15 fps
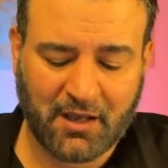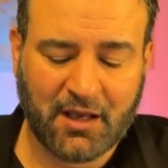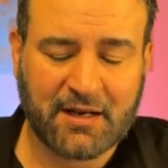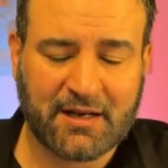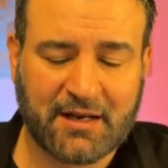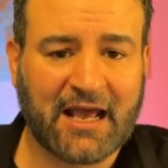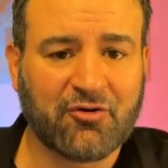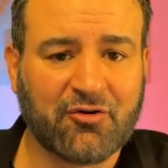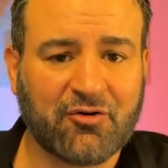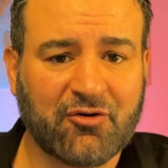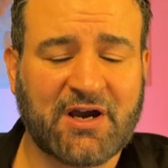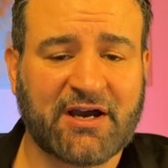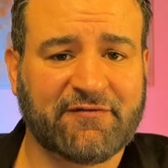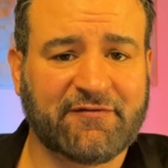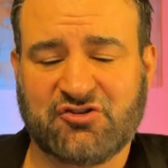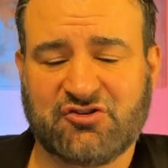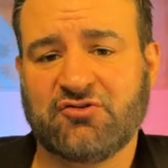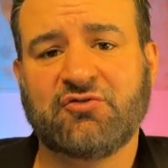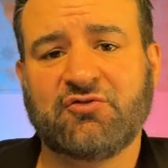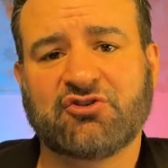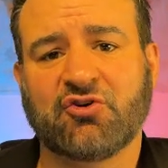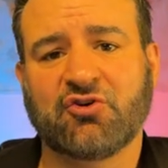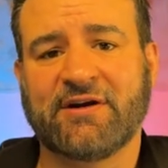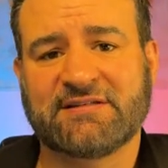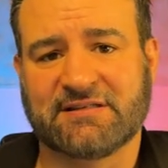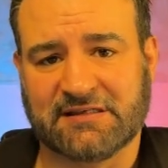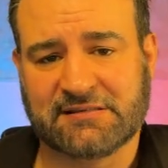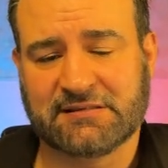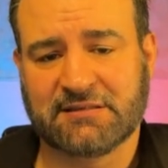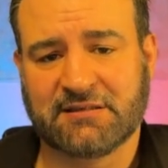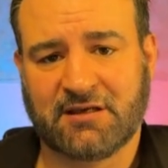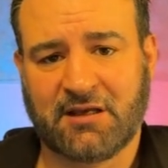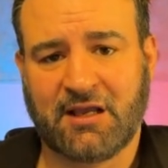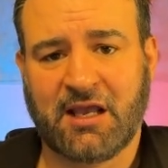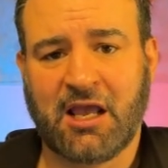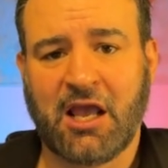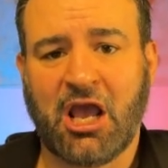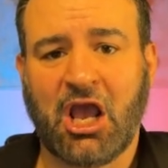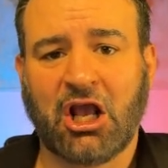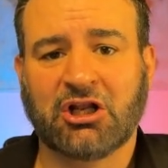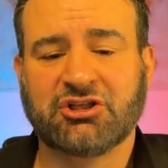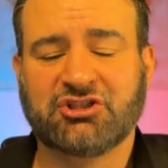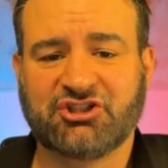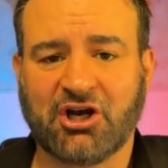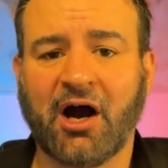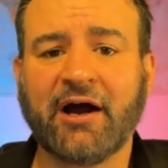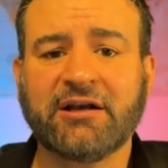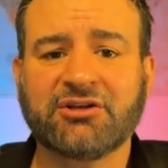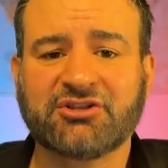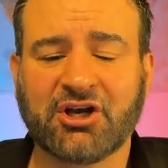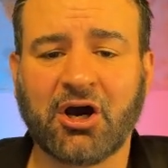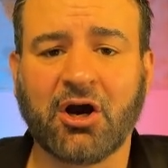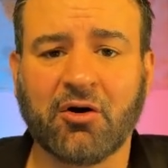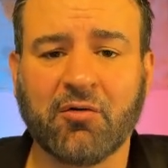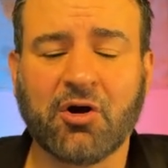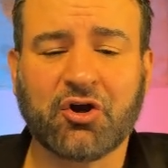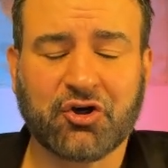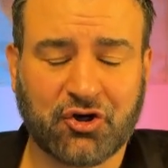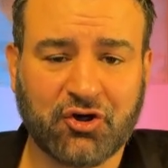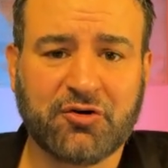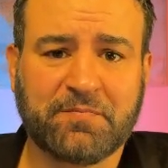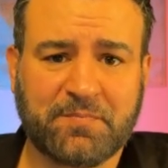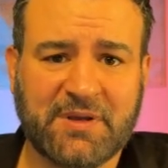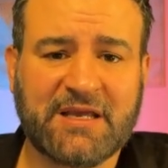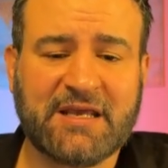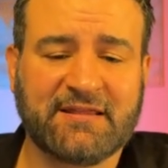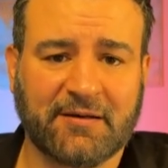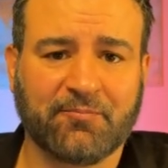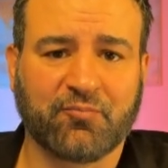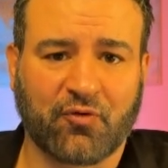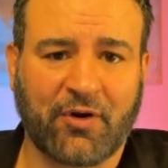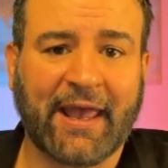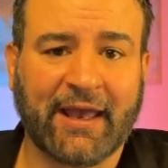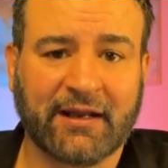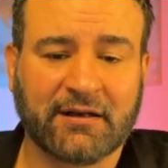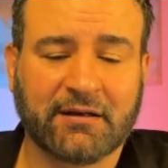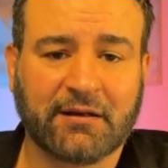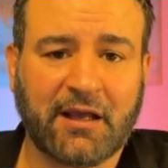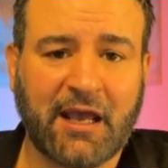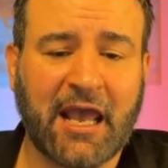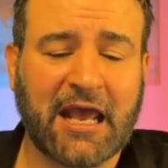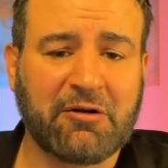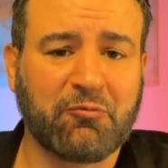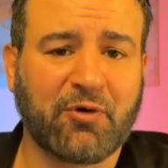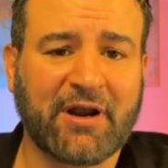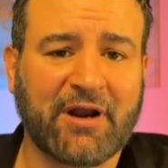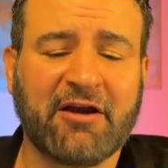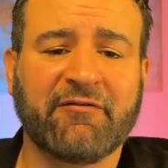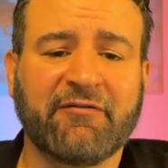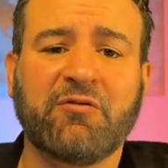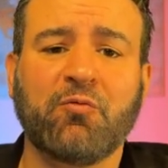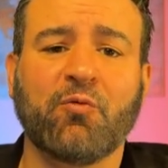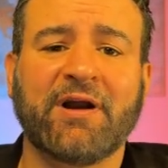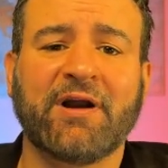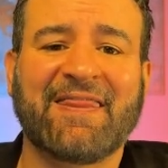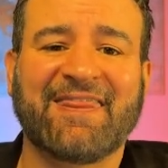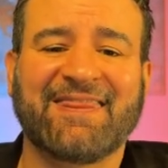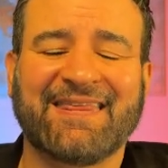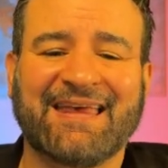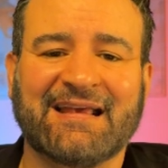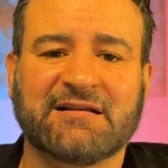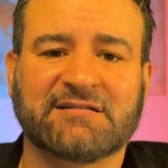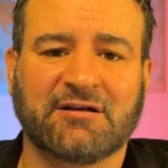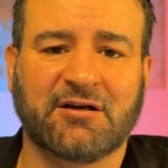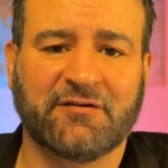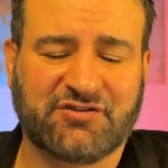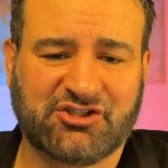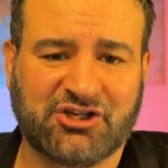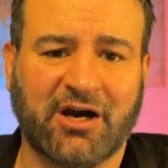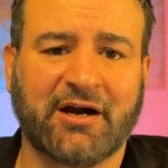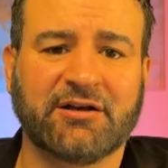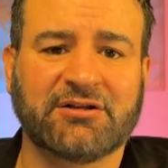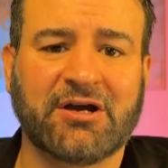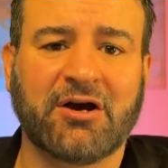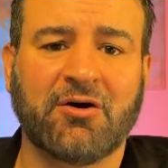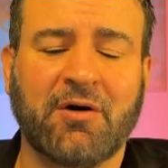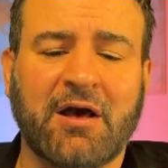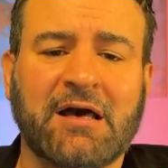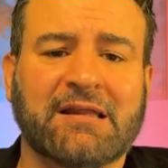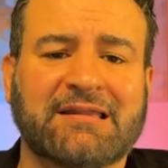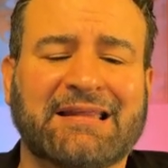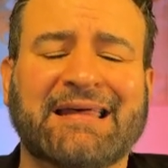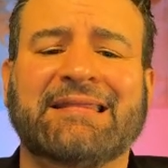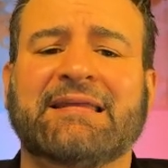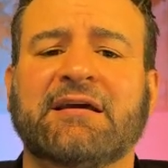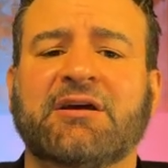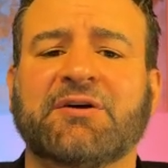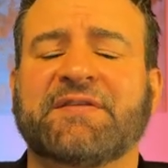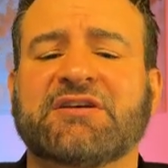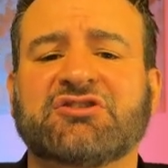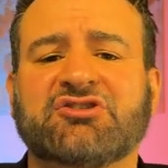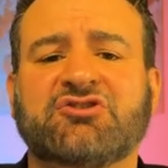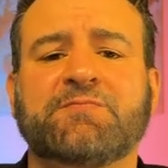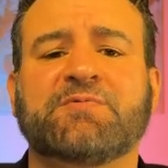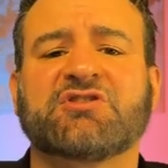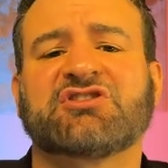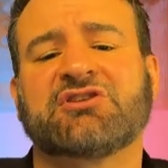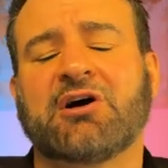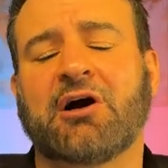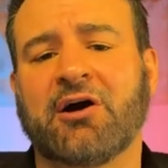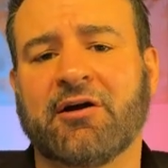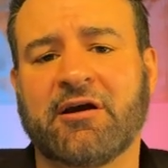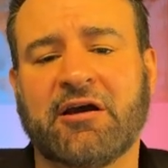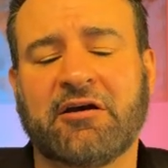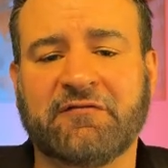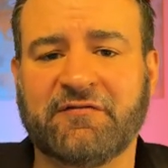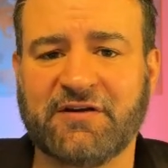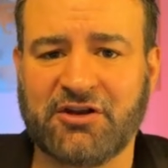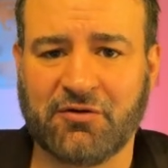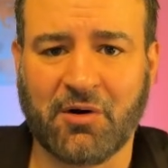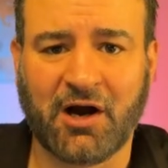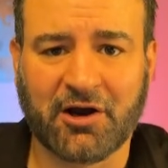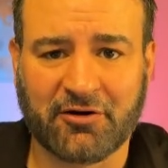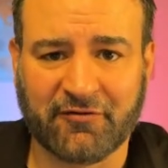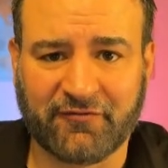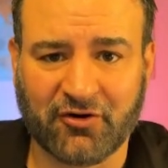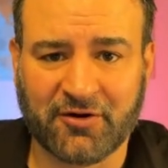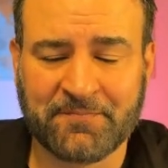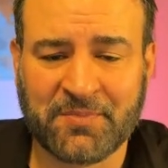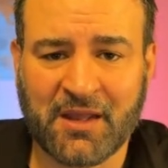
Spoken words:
Now you have two choices. John Doe could be the brand, and when everyone thinks of John Doe, they think of this superstar videographer.